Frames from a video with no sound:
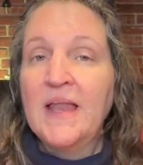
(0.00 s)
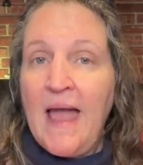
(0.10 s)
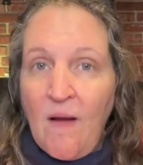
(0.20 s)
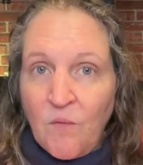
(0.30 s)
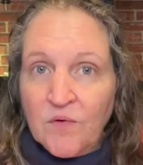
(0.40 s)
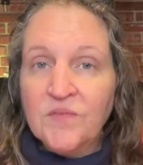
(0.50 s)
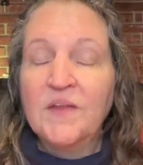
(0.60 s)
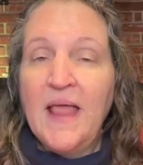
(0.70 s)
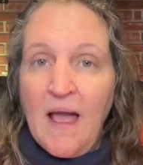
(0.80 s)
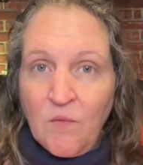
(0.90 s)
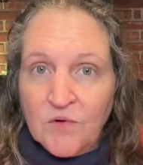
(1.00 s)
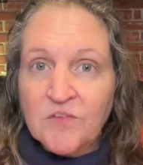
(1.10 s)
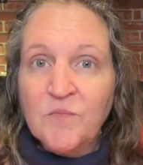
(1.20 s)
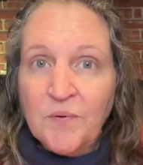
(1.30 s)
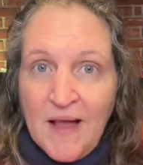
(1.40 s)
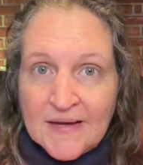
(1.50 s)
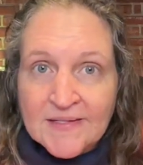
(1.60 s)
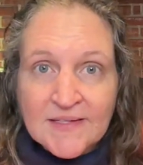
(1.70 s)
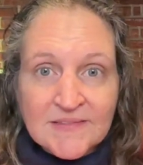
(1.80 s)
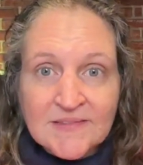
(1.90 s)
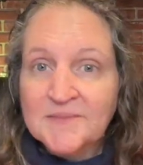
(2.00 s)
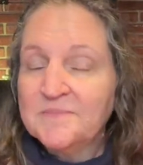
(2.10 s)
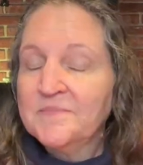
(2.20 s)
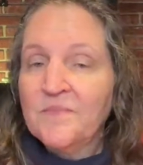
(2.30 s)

and hours and hours of practice.